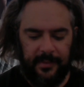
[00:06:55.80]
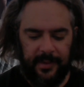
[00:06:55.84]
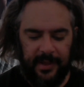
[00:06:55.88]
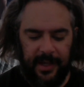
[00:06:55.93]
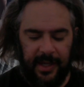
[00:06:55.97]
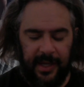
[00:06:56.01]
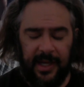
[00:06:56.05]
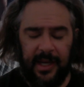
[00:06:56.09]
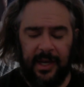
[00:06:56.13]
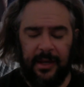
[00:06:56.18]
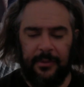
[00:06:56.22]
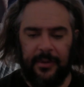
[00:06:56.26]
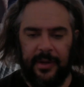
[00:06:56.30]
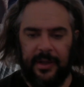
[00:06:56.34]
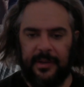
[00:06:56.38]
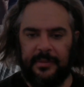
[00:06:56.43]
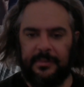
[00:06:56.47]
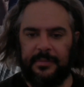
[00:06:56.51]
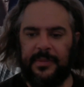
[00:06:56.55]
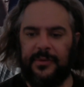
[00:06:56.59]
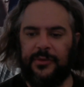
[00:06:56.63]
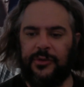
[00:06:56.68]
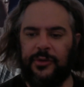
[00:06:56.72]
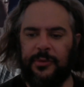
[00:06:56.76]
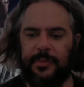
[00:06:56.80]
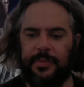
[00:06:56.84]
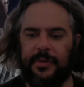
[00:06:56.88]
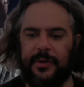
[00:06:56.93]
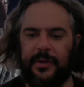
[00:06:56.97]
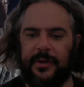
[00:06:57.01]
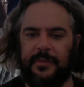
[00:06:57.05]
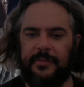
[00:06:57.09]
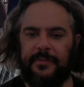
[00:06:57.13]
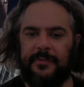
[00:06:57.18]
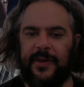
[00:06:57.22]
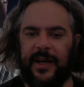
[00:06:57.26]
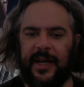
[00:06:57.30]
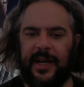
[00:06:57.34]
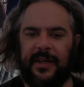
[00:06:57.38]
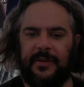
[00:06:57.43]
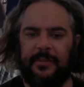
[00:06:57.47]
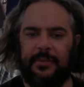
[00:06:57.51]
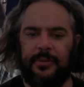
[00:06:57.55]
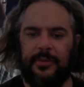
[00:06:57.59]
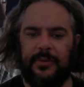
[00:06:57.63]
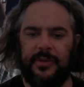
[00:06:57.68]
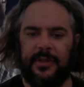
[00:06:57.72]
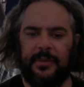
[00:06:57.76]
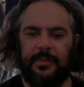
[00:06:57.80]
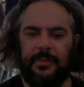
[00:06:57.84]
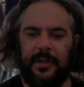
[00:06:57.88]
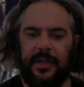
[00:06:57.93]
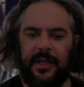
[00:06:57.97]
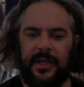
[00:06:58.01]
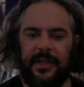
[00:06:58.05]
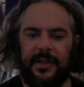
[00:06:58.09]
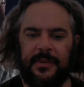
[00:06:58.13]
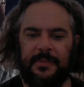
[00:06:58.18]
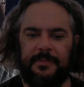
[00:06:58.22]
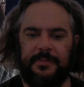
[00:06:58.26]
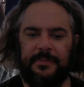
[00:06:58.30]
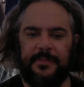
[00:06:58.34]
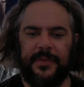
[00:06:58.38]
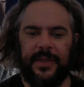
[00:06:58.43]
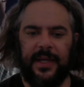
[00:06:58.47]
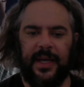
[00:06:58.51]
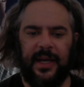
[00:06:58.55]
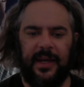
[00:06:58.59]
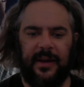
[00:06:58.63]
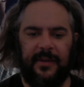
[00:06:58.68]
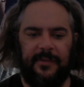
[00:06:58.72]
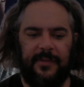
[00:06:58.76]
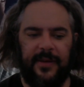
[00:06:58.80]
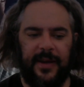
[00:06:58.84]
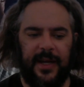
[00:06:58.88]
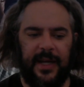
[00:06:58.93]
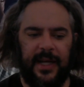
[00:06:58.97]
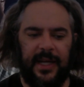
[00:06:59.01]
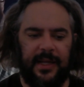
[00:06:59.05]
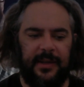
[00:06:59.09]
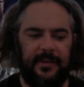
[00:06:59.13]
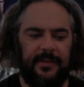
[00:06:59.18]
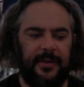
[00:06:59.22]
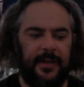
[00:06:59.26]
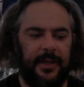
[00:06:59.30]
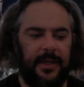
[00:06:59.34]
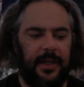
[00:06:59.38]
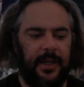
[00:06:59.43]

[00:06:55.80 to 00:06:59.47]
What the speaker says: Anyway, 2.5 pools of blood out of 5.